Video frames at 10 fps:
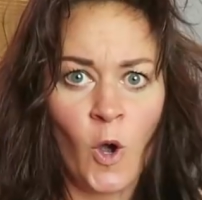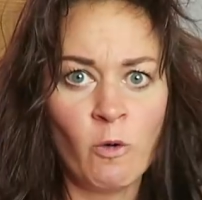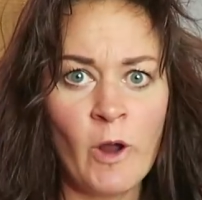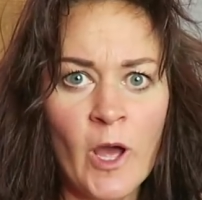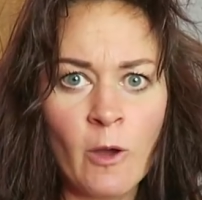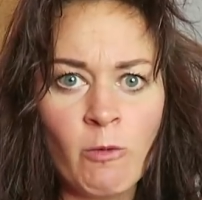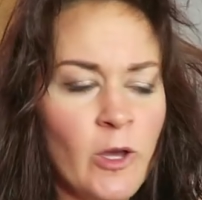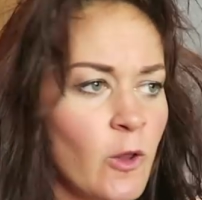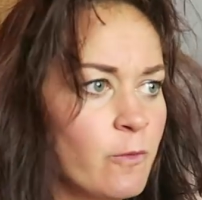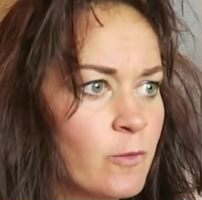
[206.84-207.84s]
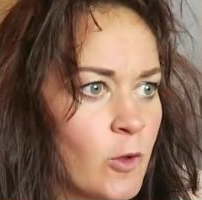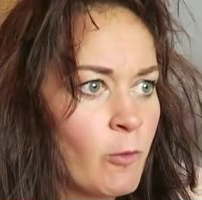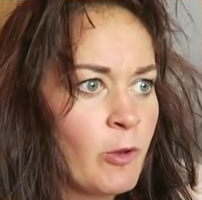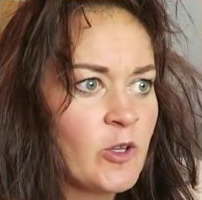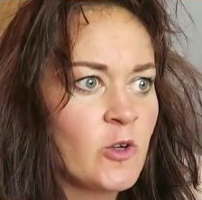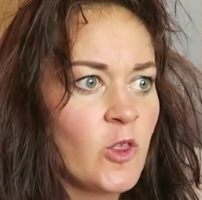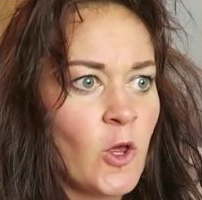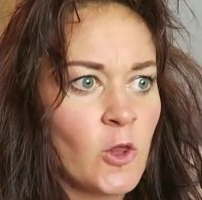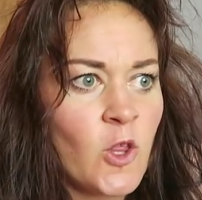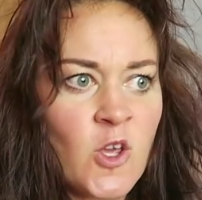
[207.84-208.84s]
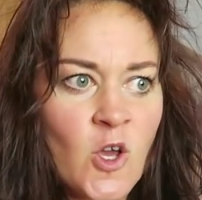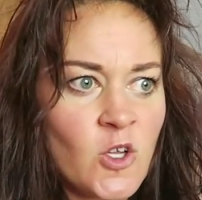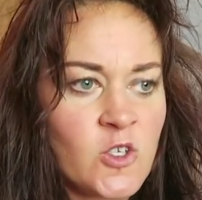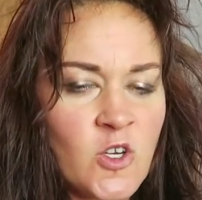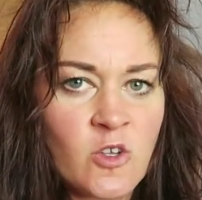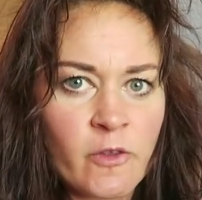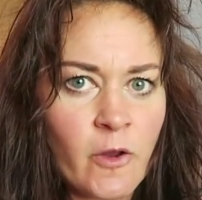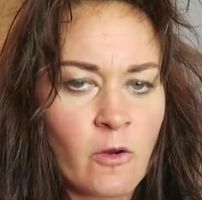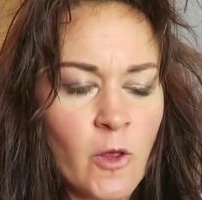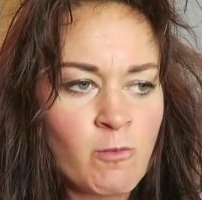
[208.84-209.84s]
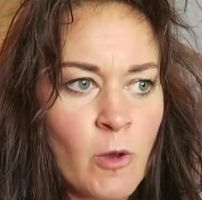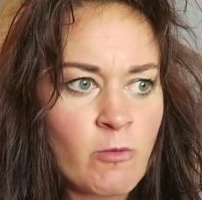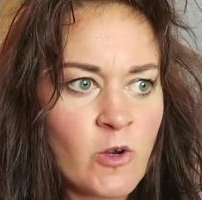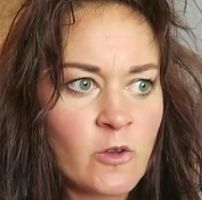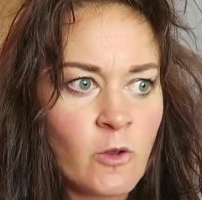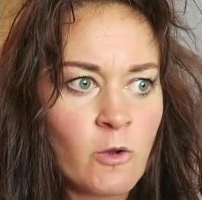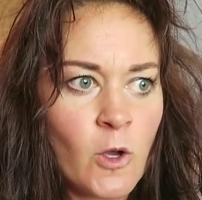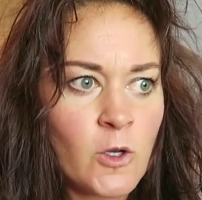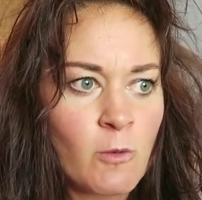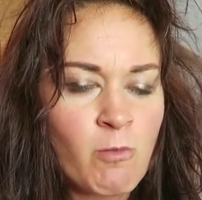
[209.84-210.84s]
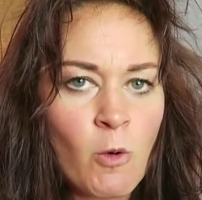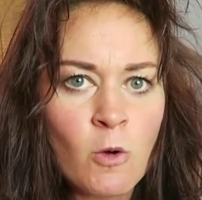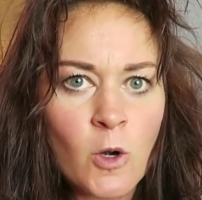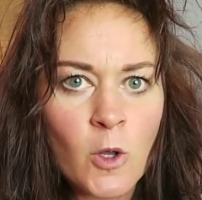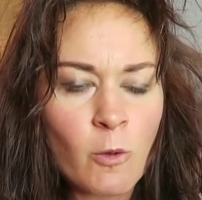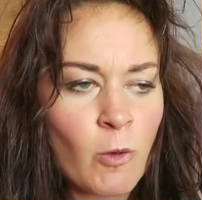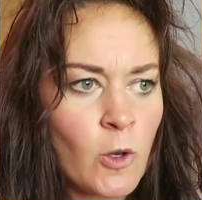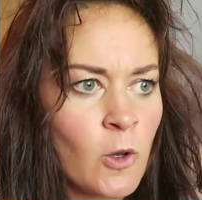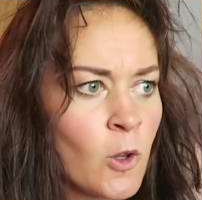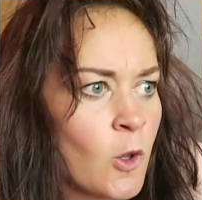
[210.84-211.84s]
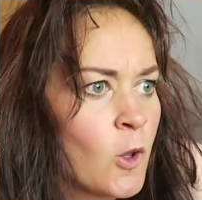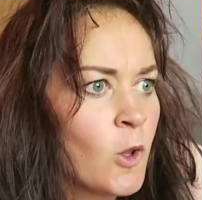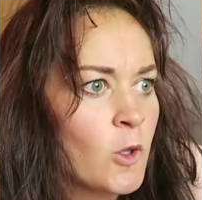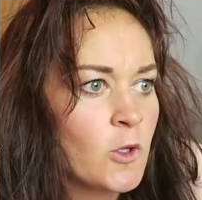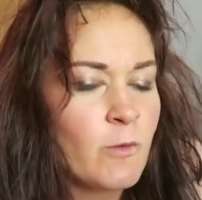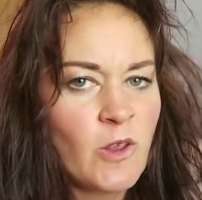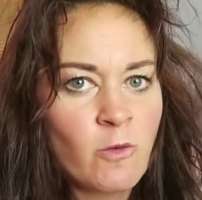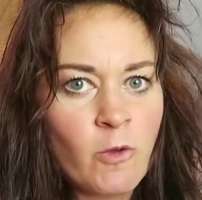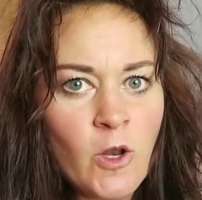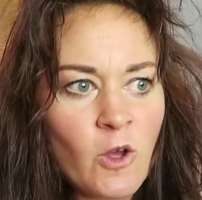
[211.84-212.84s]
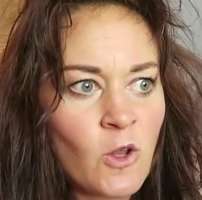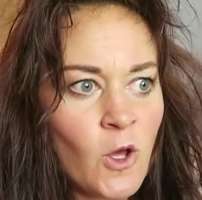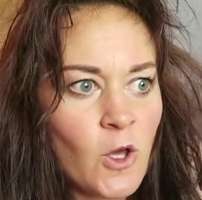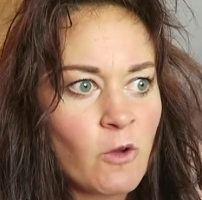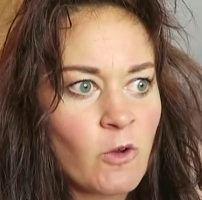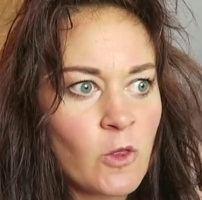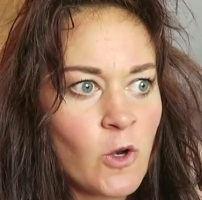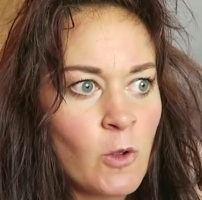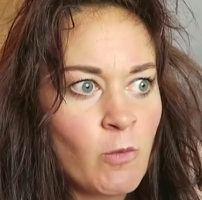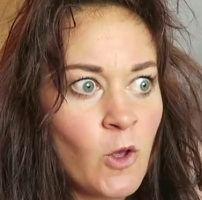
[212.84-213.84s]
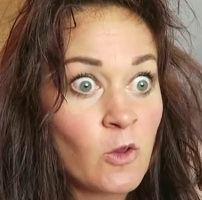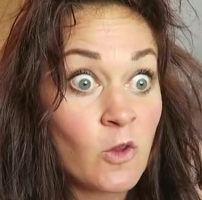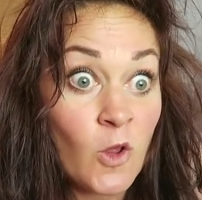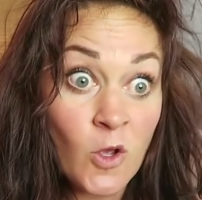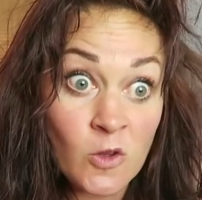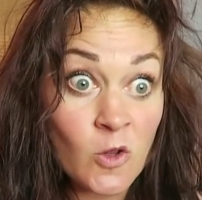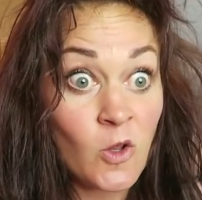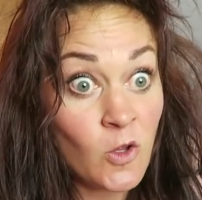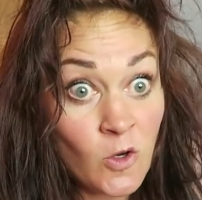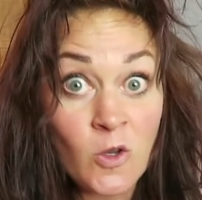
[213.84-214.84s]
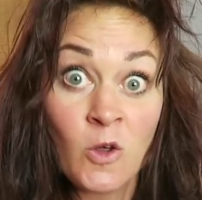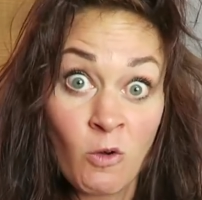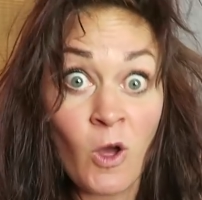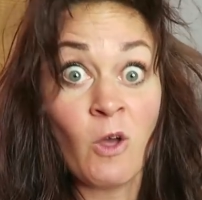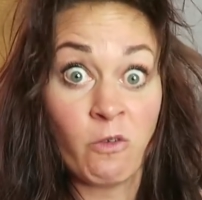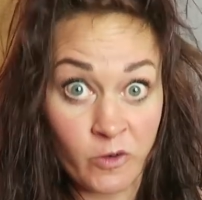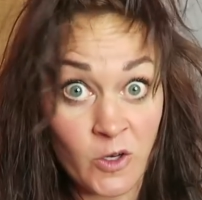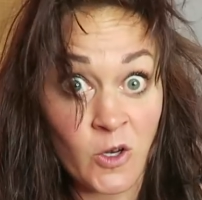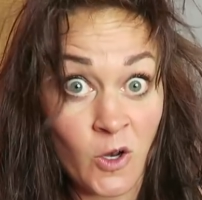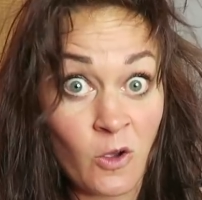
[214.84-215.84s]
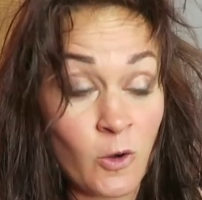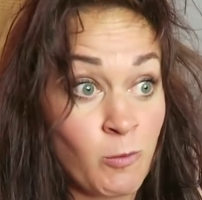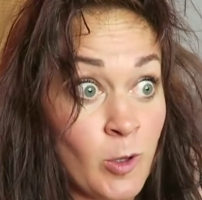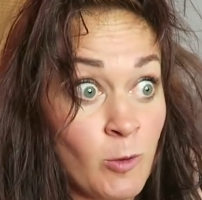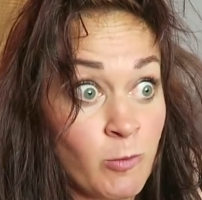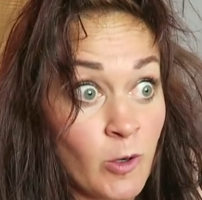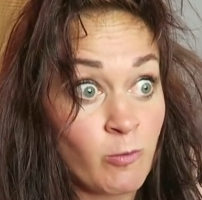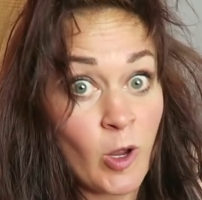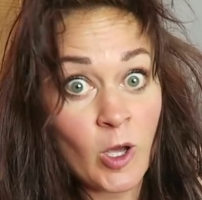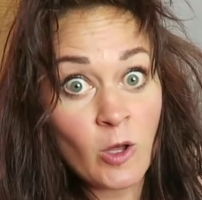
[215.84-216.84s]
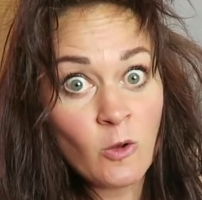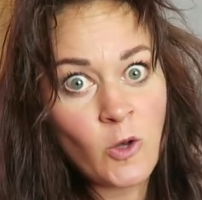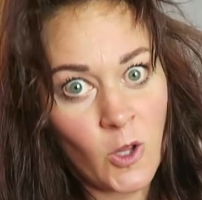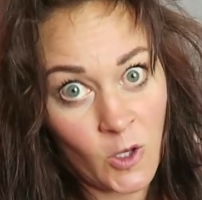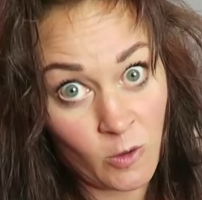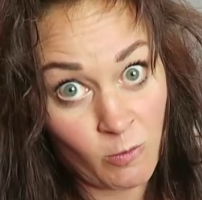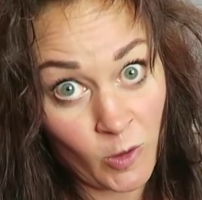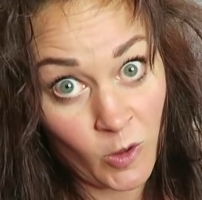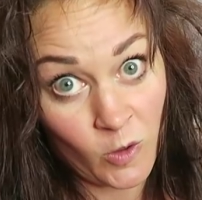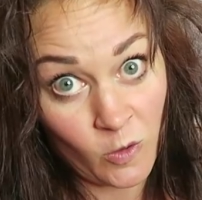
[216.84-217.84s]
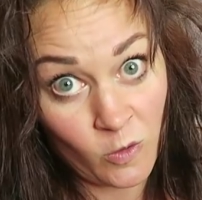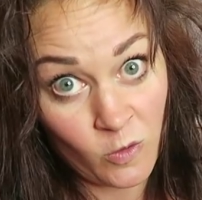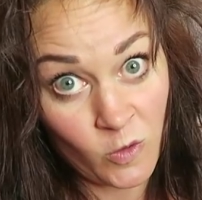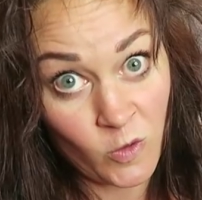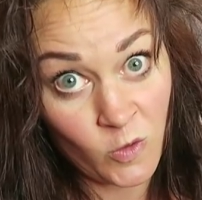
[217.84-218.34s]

All right, well, I bet you're thinking, thank God she is here. That memory is so goddamn boring. I mean, she makes a video like every 3 months and that's a little too often, you know what I mean? Bring back old Tiny Mouth.